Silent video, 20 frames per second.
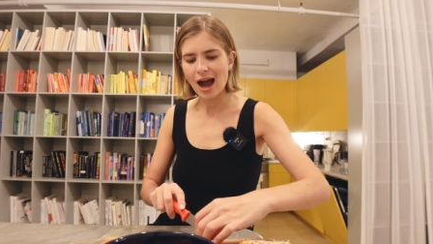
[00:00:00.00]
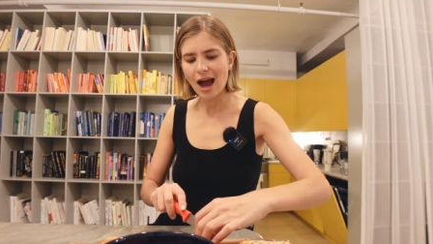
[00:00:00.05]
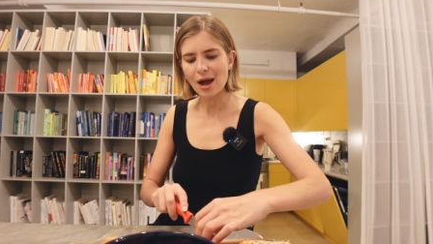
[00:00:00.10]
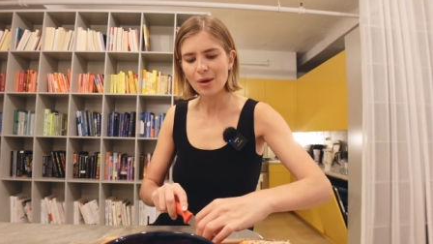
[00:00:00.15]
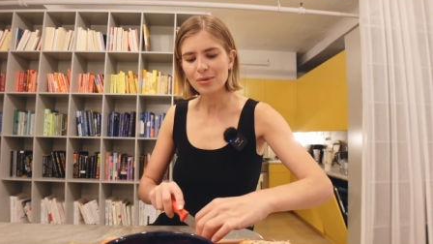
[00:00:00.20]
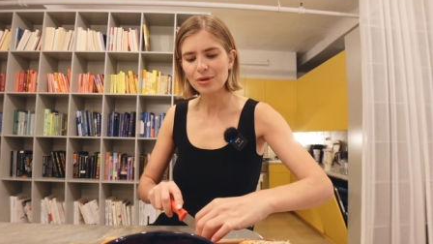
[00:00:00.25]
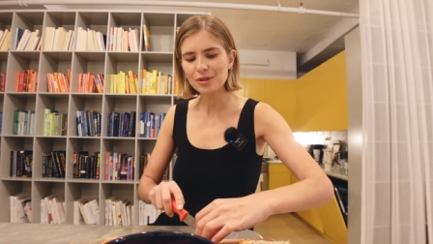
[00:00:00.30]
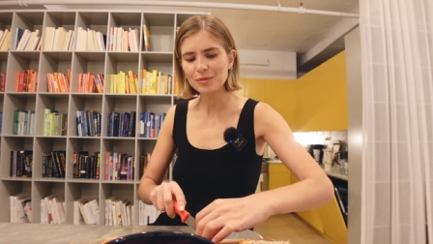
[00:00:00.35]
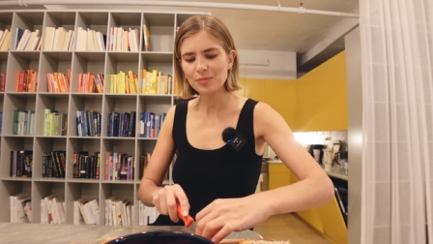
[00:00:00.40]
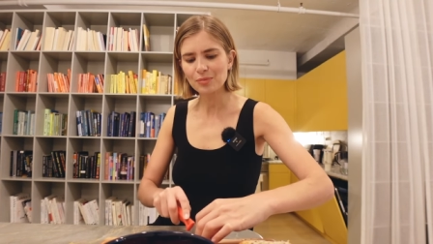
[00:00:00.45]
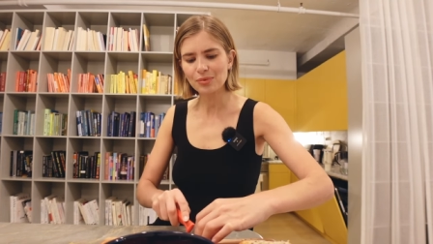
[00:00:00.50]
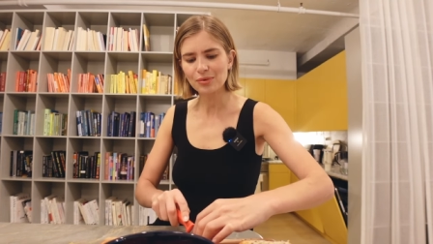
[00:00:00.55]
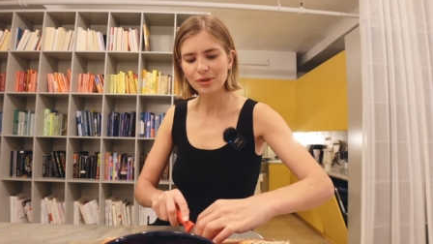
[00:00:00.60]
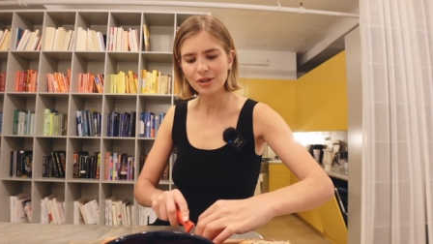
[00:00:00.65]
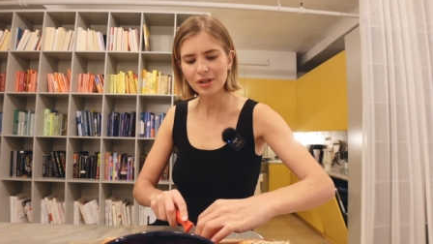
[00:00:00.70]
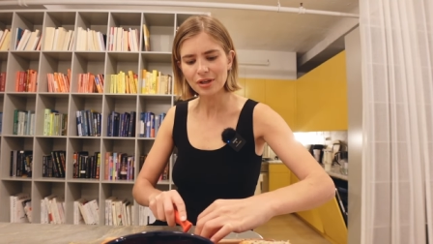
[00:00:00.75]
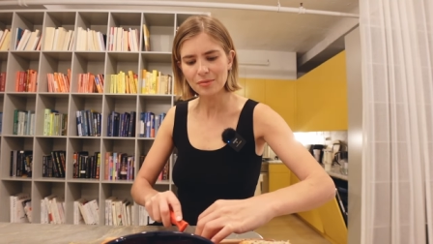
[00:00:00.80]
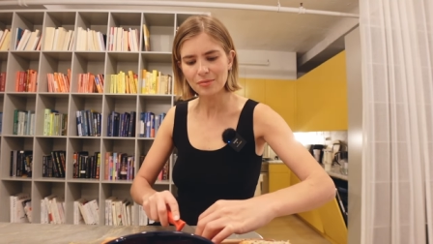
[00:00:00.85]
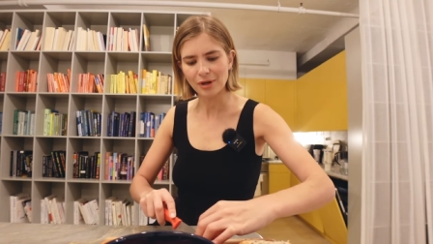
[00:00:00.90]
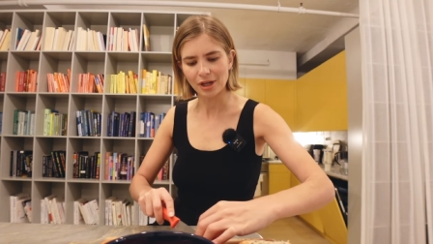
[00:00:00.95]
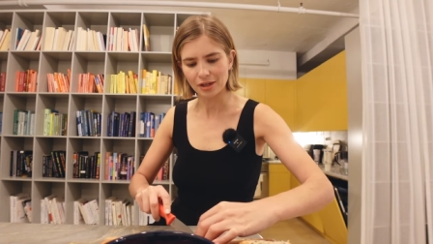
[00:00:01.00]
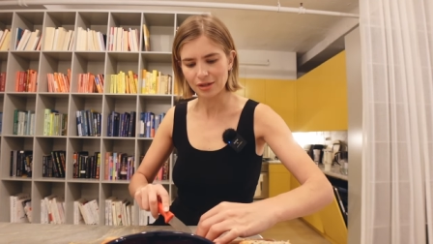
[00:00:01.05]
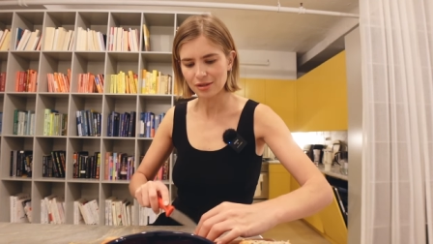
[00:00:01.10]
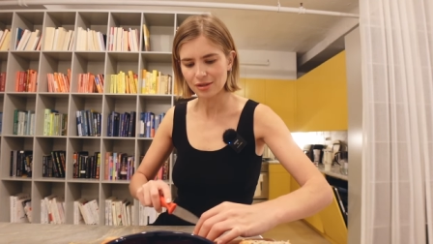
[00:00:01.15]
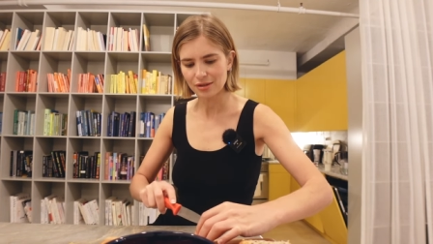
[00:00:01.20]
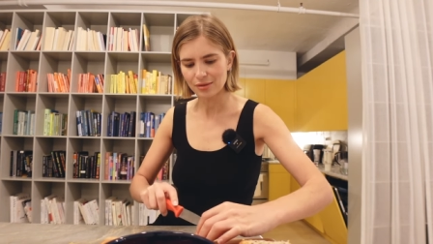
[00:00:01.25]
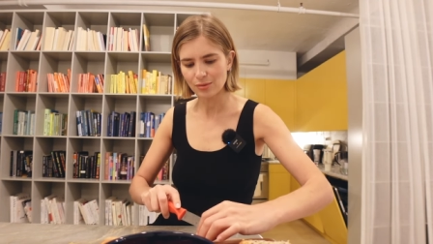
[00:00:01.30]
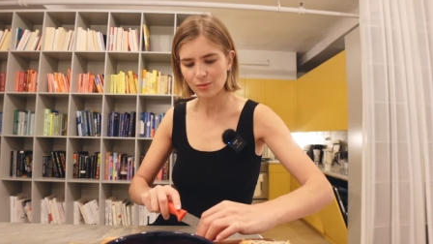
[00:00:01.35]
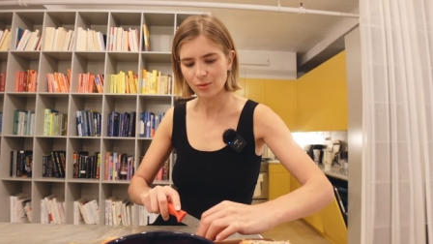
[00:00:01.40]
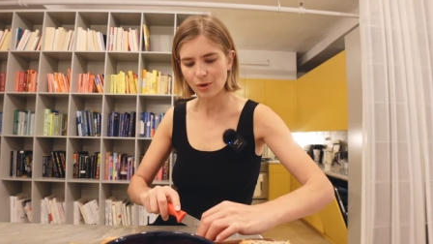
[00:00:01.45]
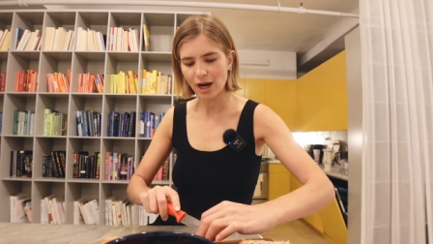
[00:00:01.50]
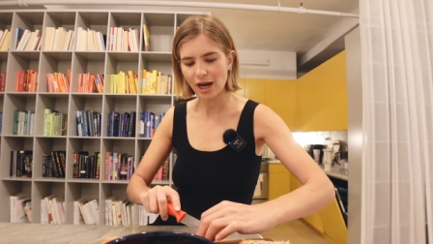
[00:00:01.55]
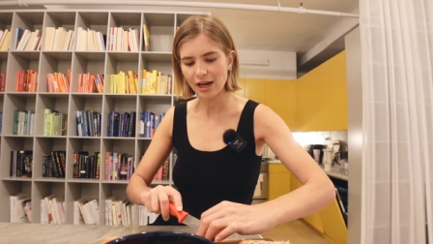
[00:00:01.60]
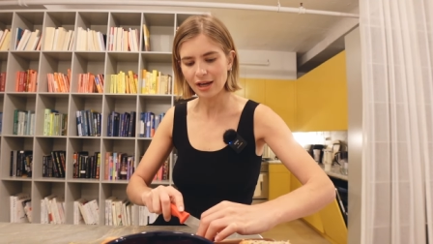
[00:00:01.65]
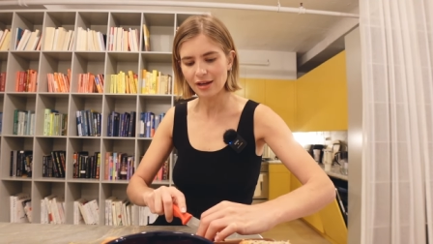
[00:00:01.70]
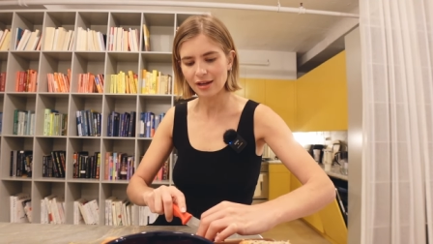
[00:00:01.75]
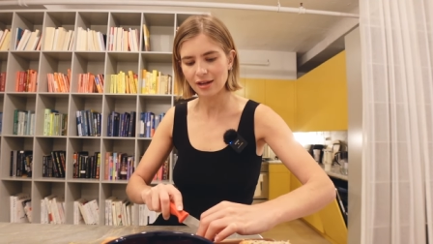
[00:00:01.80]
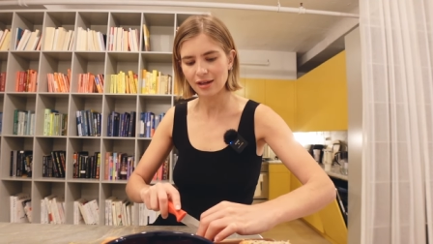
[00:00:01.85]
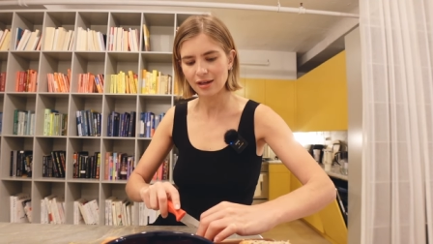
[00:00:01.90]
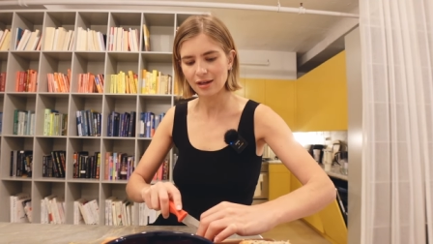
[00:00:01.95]
I was pretty much
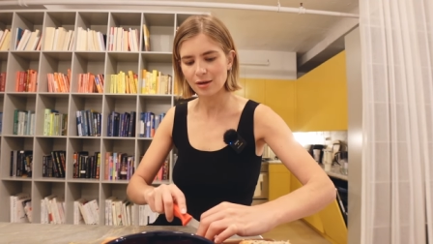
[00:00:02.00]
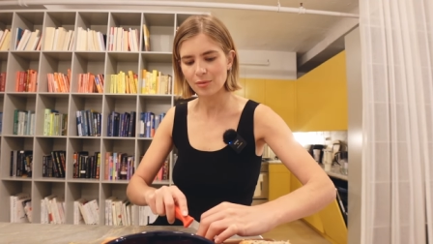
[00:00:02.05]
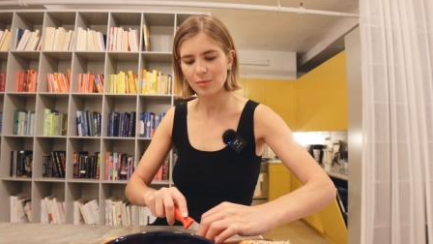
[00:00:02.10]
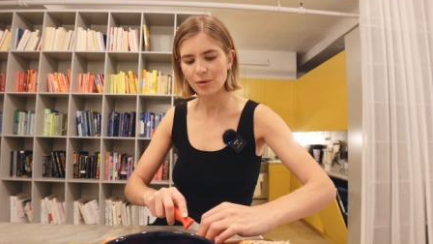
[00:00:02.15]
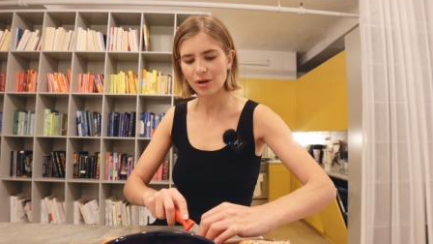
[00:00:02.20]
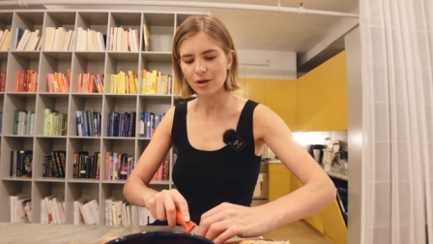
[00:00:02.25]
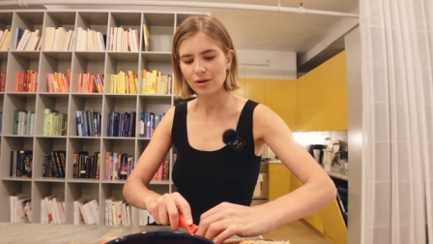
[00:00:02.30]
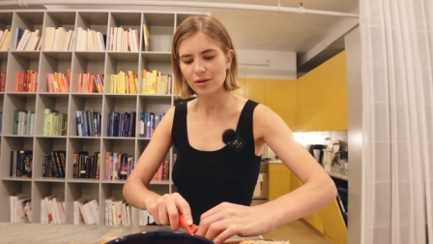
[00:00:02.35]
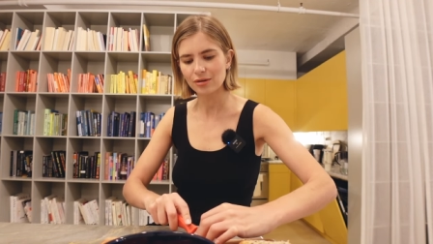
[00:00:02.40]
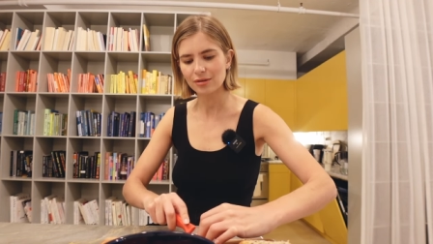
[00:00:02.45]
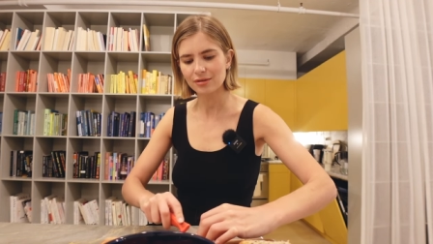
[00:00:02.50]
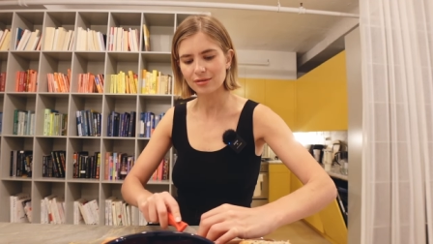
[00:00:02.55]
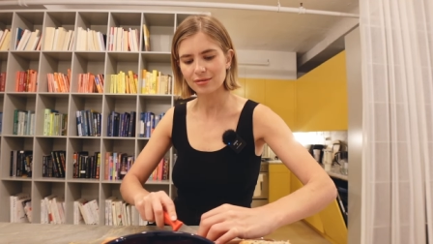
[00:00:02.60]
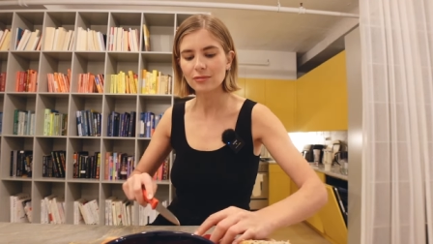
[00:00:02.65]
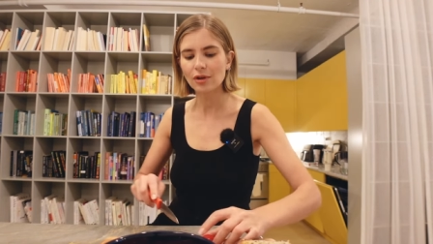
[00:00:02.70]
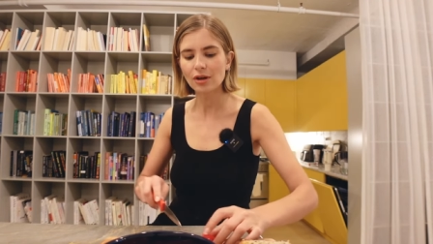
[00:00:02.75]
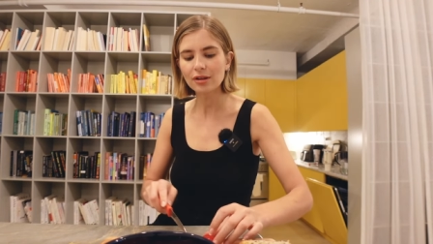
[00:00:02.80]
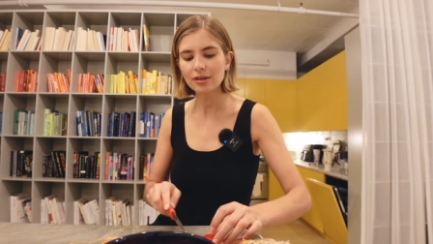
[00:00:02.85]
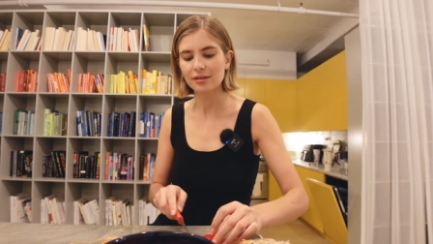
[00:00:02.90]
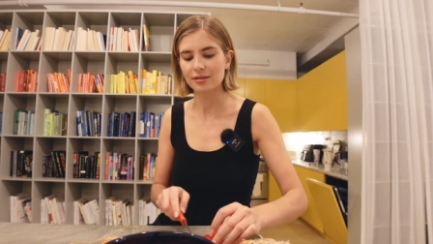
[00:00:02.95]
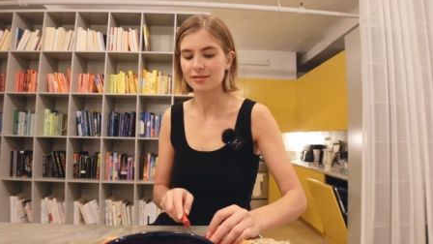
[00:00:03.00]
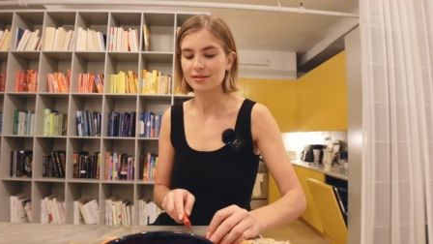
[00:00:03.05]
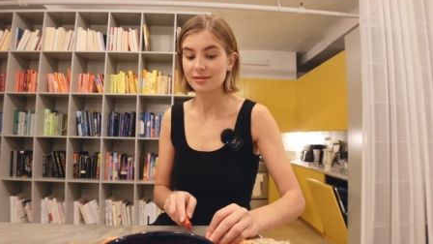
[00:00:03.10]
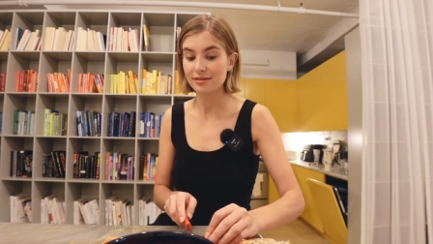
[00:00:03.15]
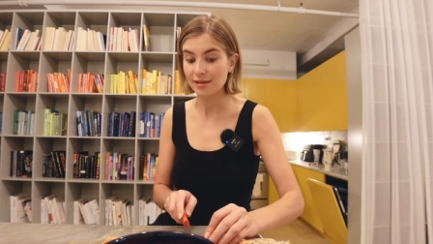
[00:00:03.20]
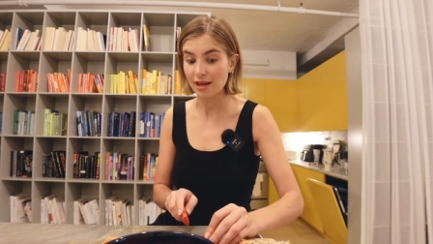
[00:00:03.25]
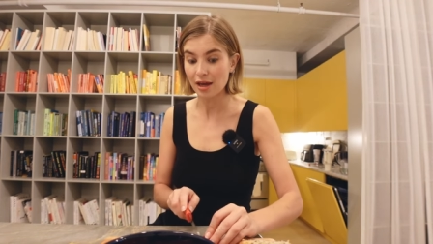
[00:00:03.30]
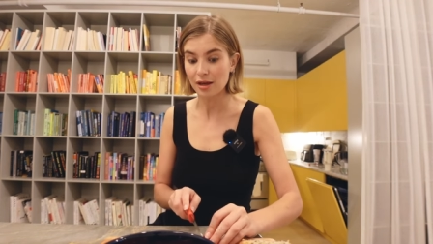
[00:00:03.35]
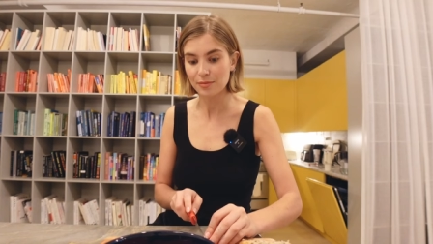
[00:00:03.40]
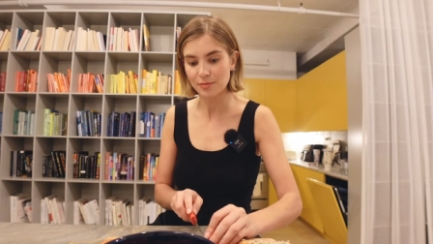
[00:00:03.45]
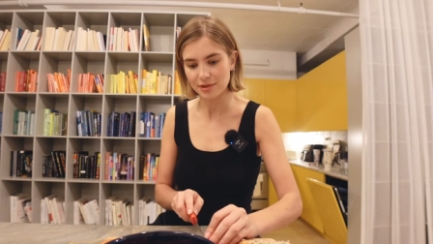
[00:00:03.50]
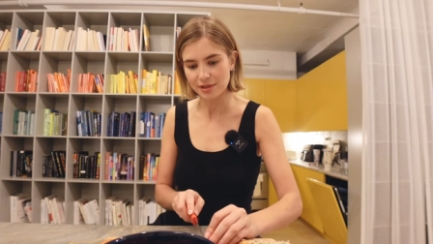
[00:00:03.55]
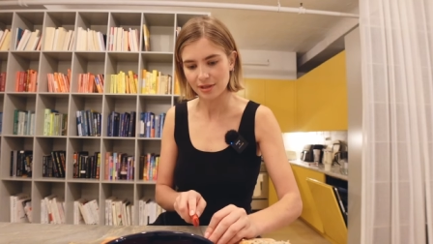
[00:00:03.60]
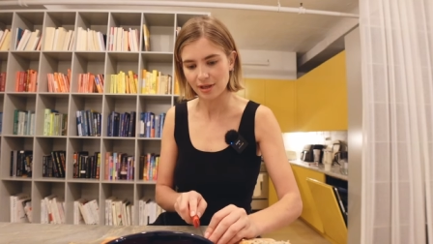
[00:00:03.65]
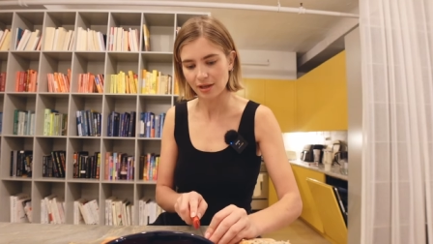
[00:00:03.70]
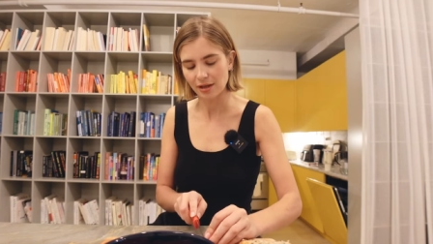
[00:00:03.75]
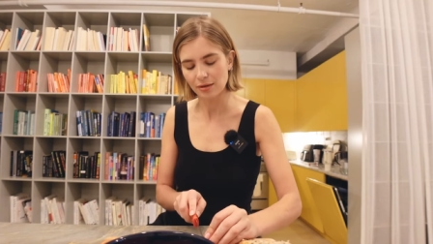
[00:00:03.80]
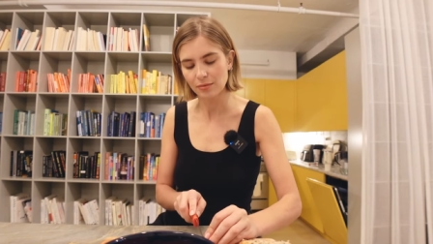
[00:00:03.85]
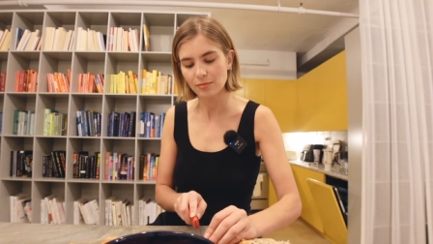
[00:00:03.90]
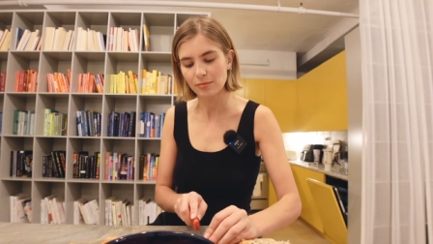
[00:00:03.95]
writing about not the same
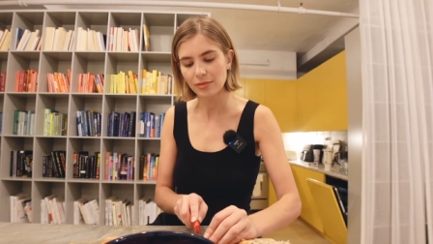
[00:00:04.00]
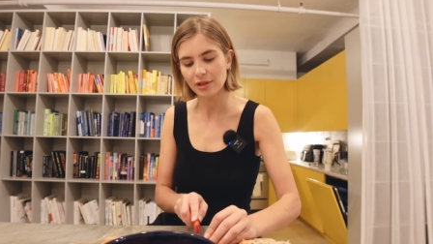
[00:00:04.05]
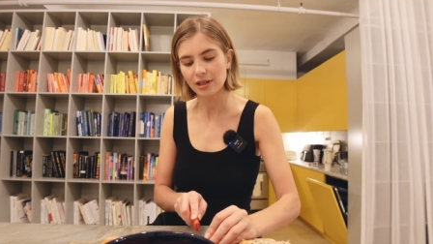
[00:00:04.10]
same,